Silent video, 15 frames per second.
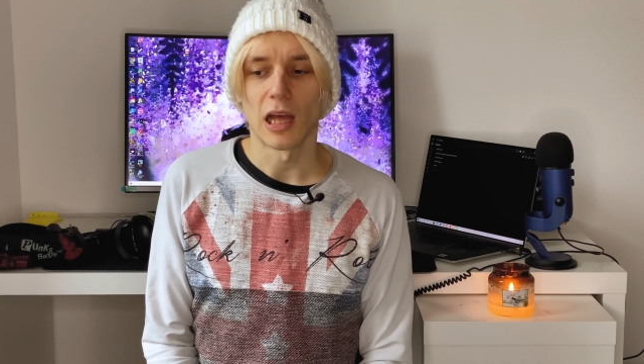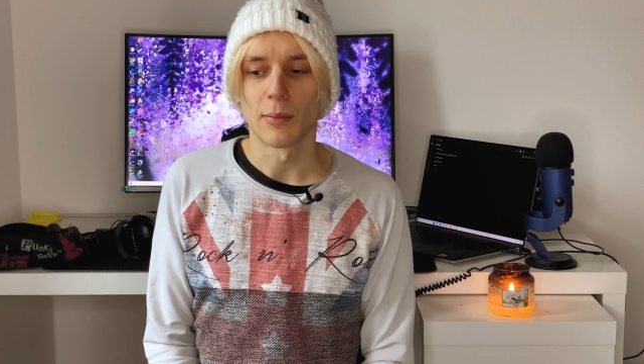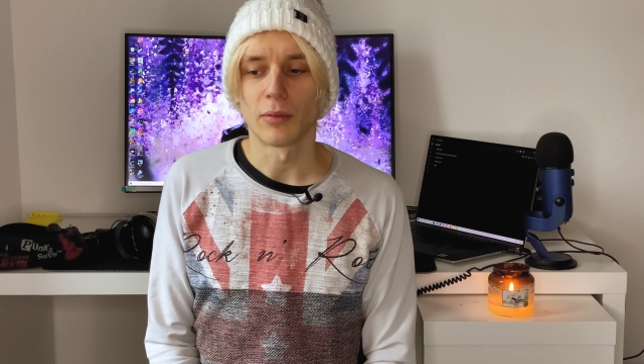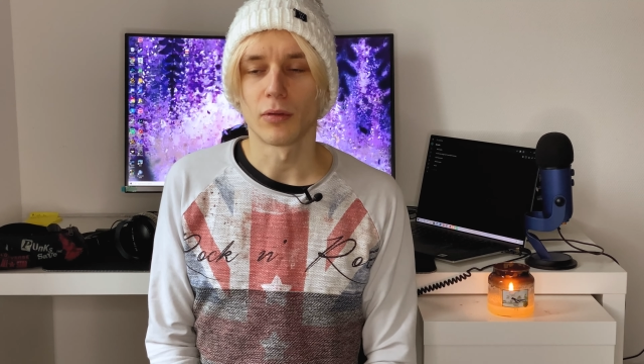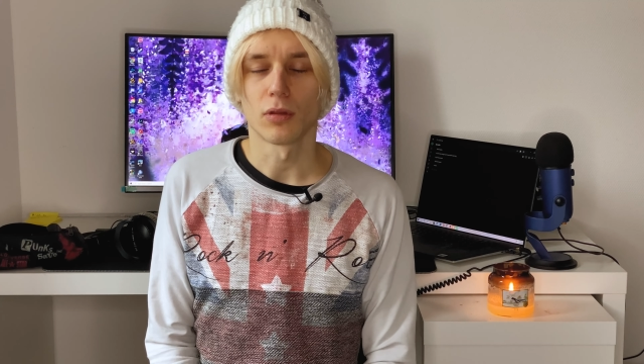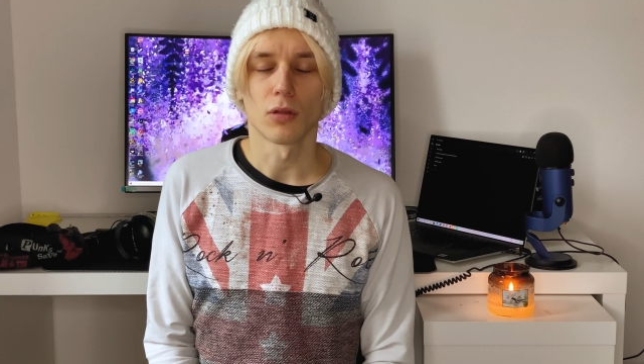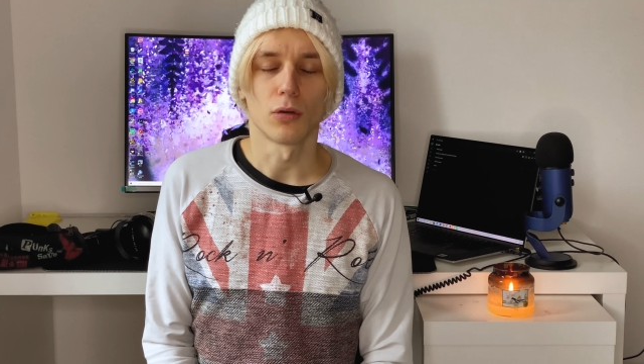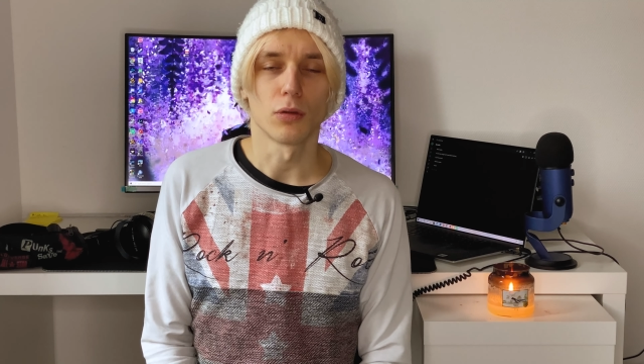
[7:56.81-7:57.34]
I
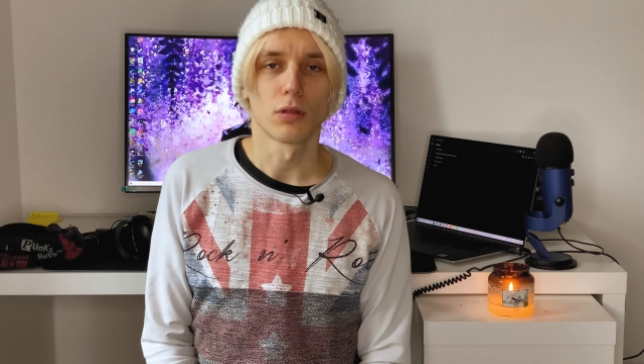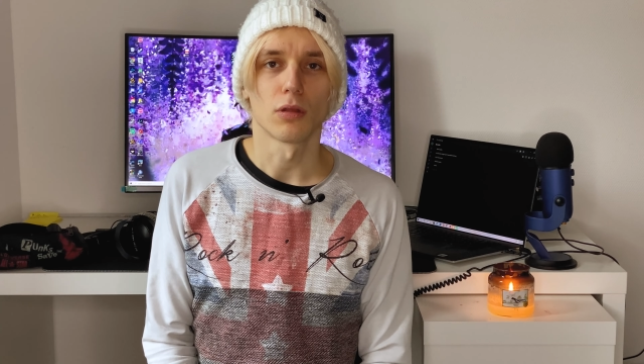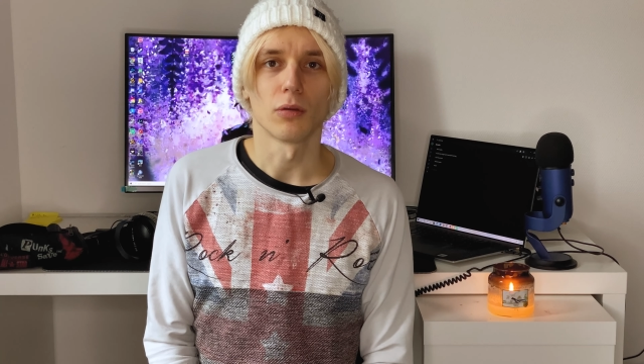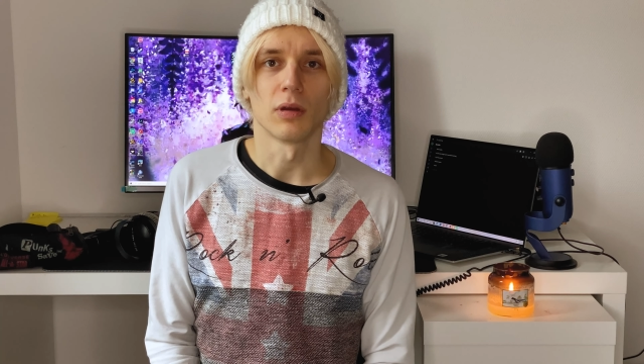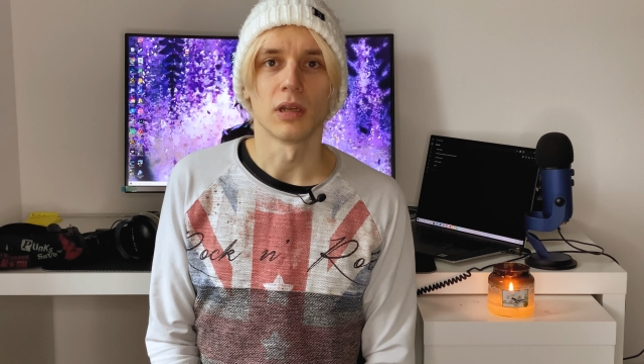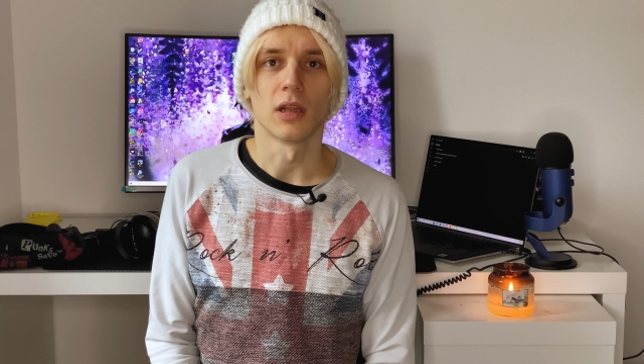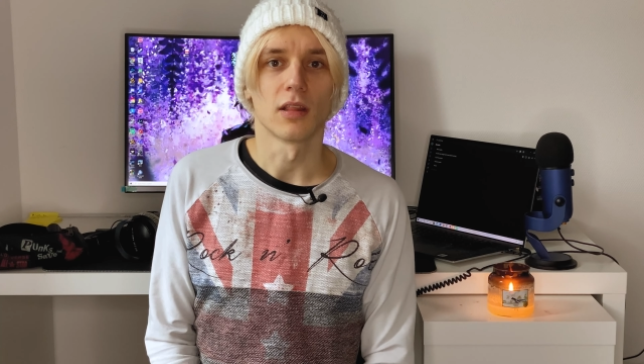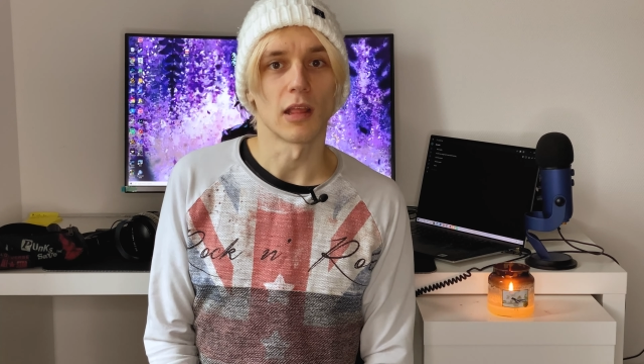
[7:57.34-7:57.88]
was also
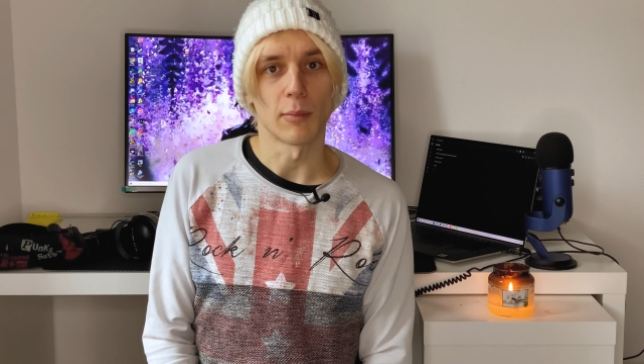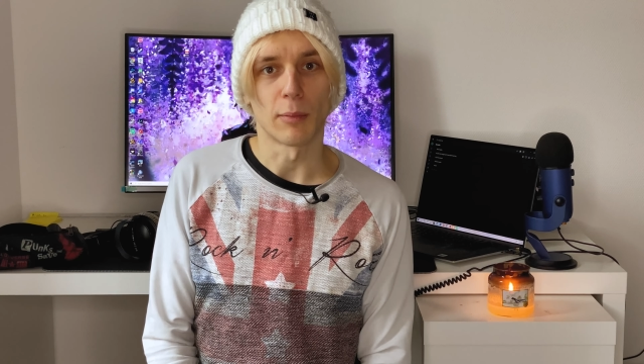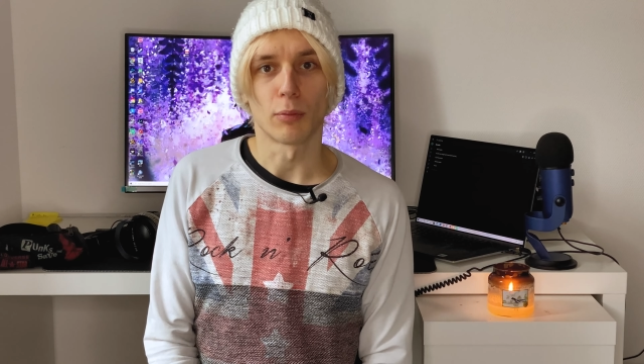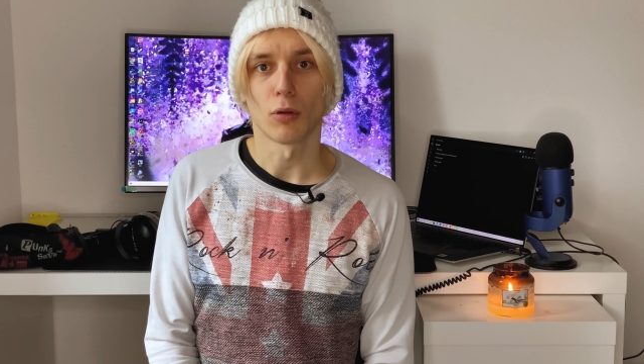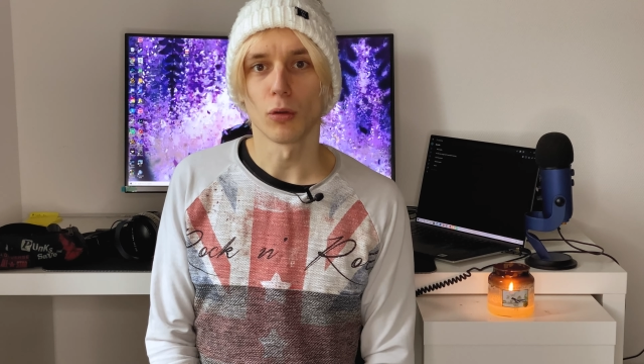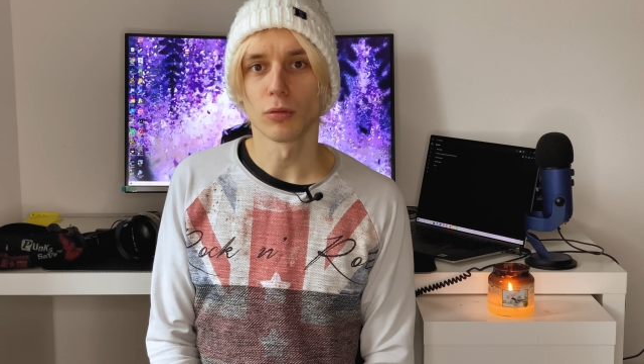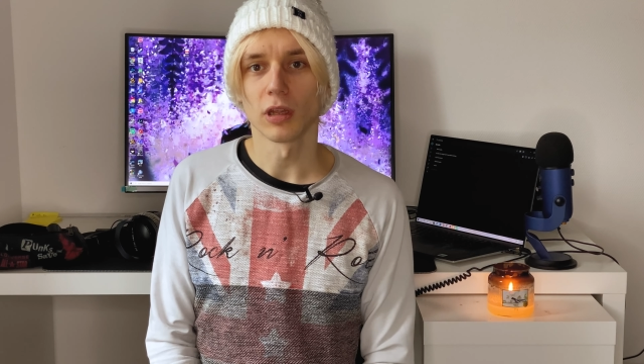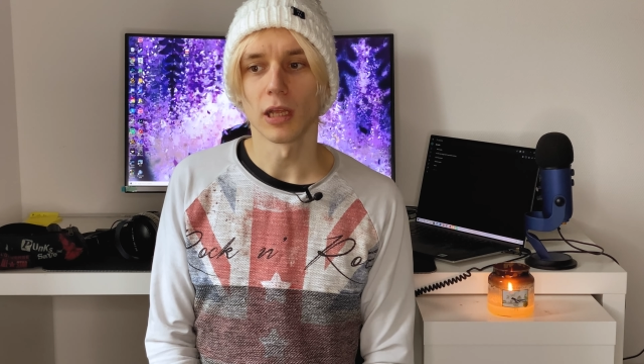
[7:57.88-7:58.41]
in a
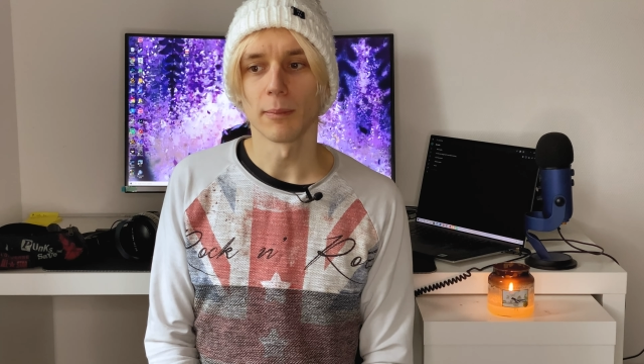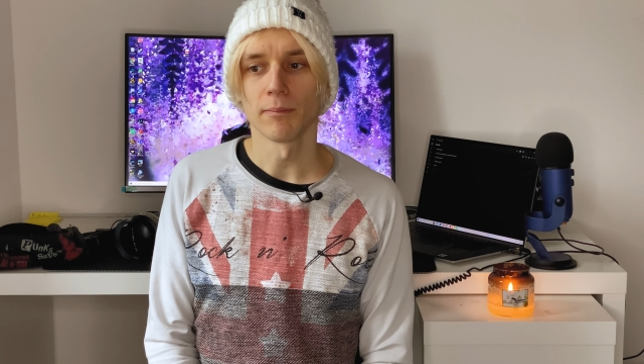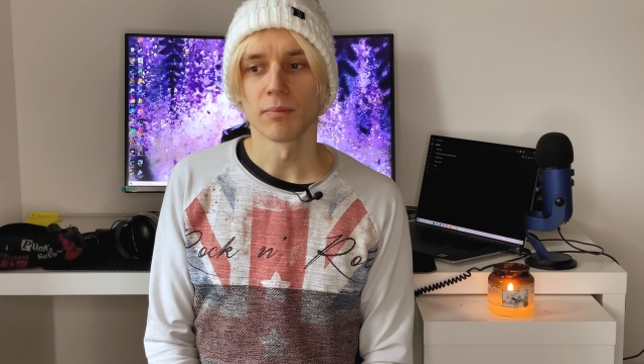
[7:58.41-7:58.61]
semi-pro team,